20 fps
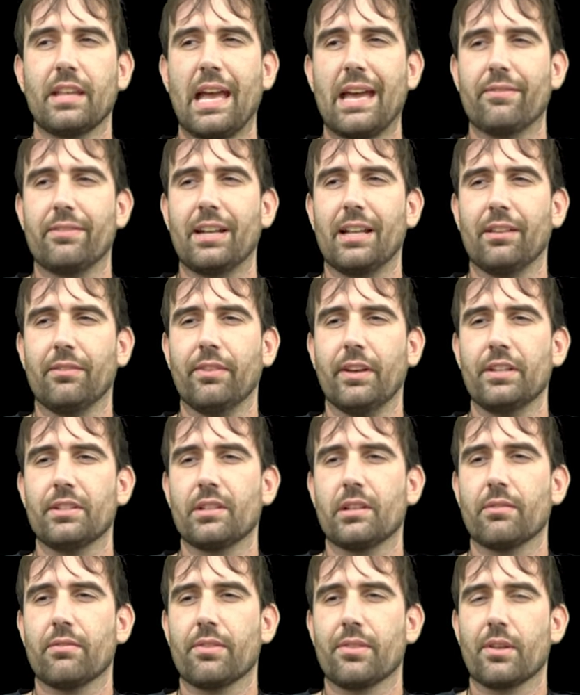to have an
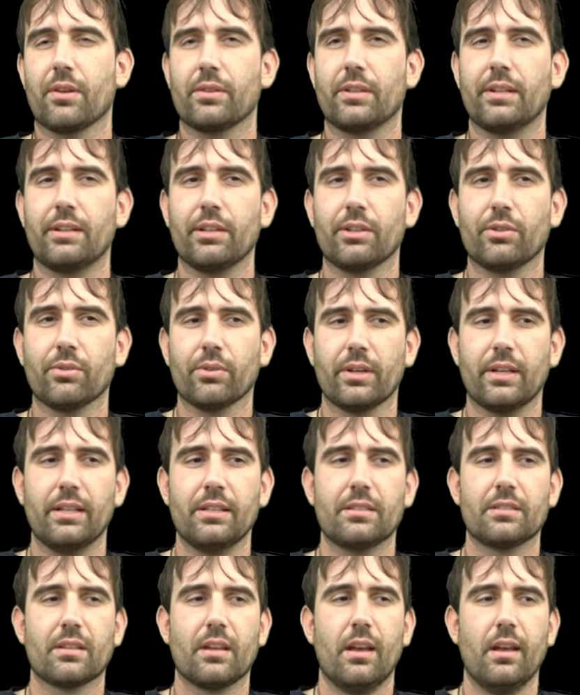elevation of 30
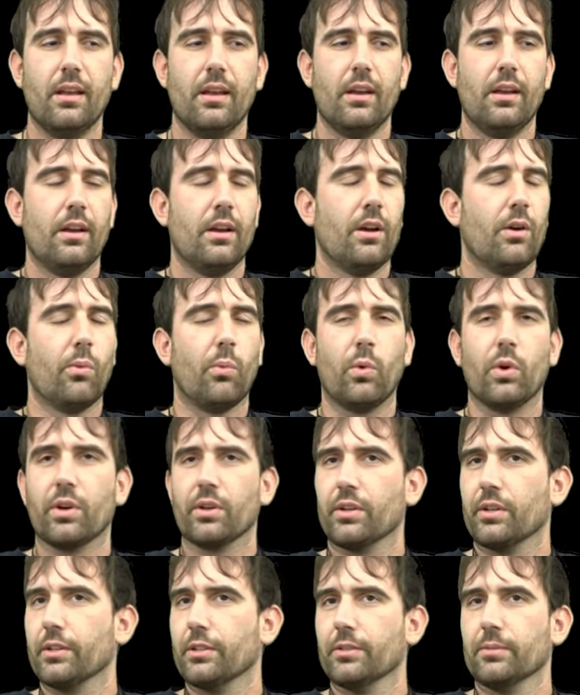degrees,
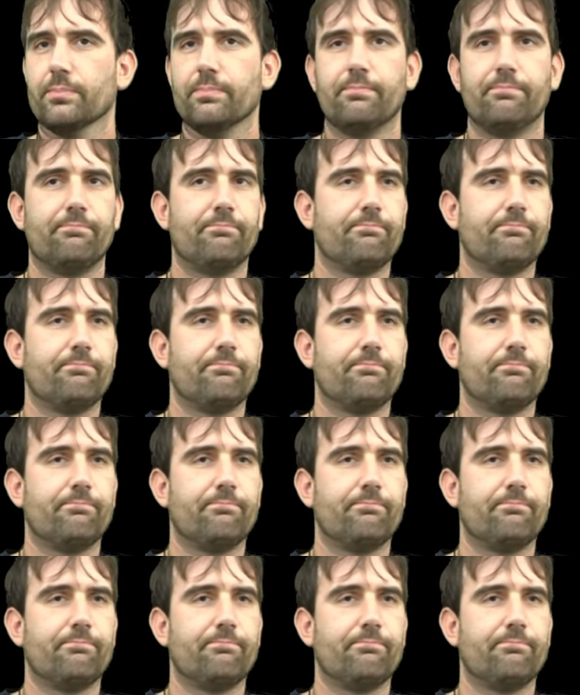were